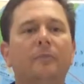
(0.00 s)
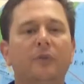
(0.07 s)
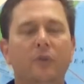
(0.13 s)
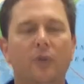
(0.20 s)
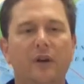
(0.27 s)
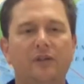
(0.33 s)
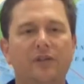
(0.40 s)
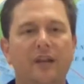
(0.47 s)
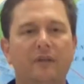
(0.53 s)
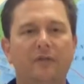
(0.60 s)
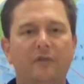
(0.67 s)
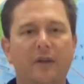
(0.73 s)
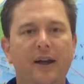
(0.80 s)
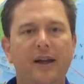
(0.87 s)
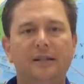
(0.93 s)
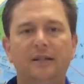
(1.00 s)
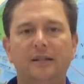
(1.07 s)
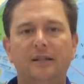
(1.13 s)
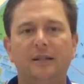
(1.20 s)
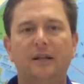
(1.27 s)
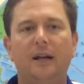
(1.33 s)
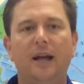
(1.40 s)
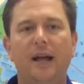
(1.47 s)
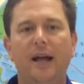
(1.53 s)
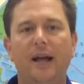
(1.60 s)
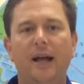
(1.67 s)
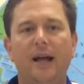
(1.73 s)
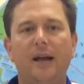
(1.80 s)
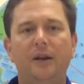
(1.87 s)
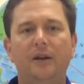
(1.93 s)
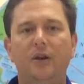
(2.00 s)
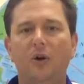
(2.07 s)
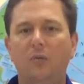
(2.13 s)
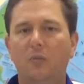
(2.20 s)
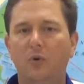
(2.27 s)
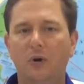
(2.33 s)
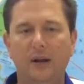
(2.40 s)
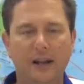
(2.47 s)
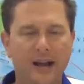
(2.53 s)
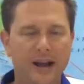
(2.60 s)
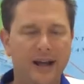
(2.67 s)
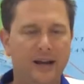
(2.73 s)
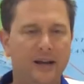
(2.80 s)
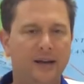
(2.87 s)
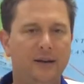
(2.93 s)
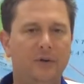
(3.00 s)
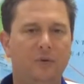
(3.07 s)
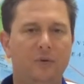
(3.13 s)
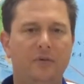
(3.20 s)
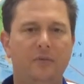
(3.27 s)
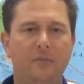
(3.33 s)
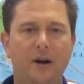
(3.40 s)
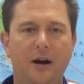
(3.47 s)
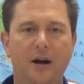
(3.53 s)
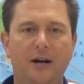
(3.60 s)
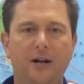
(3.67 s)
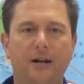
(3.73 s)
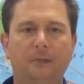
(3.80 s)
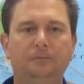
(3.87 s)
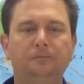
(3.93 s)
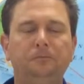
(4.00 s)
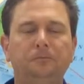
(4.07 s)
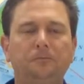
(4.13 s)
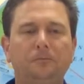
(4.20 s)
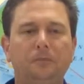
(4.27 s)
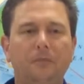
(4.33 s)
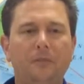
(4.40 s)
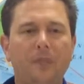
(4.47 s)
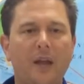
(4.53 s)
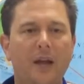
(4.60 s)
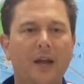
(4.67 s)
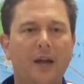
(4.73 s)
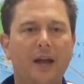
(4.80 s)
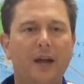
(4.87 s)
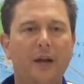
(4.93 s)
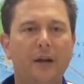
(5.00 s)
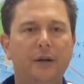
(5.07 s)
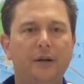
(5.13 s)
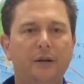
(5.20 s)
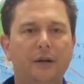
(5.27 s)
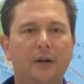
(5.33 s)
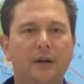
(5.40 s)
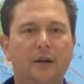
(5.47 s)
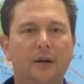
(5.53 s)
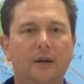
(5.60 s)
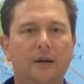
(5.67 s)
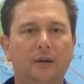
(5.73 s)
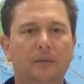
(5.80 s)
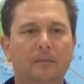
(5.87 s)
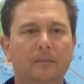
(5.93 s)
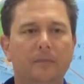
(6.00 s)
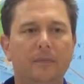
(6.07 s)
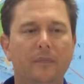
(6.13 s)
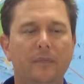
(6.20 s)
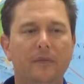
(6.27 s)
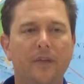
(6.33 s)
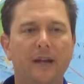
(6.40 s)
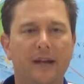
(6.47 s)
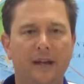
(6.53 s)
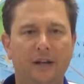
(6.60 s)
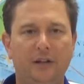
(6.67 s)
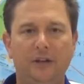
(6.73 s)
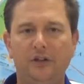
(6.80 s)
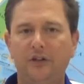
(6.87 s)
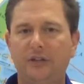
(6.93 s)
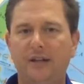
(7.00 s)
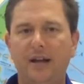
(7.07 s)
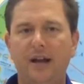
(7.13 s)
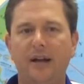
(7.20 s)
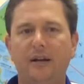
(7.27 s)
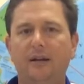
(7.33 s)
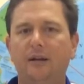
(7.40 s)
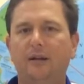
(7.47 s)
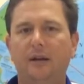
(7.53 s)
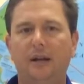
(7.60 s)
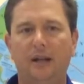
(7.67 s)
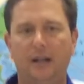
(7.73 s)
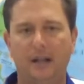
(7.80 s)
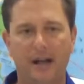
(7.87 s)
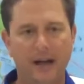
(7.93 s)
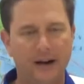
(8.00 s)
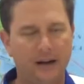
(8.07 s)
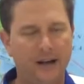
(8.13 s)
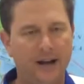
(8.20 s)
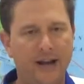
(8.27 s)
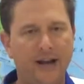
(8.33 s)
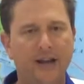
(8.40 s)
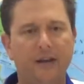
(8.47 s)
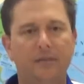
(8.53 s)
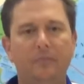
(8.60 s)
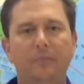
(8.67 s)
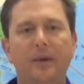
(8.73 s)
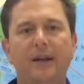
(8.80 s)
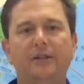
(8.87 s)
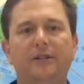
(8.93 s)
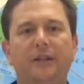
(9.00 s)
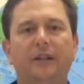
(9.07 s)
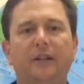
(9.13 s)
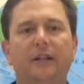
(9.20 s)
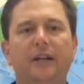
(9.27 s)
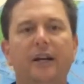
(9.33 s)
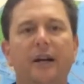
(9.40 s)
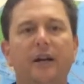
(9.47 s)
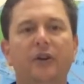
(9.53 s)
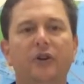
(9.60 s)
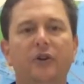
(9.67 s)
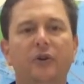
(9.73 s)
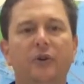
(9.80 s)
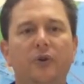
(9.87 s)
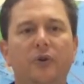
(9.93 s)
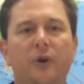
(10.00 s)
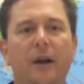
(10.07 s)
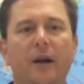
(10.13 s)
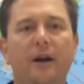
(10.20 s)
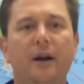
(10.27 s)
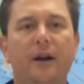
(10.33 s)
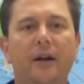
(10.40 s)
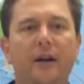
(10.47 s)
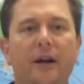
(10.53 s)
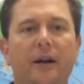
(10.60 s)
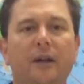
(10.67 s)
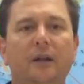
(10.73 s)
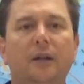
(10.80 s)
was that France had no more land in North America, and the English got a lot of land, basically a new area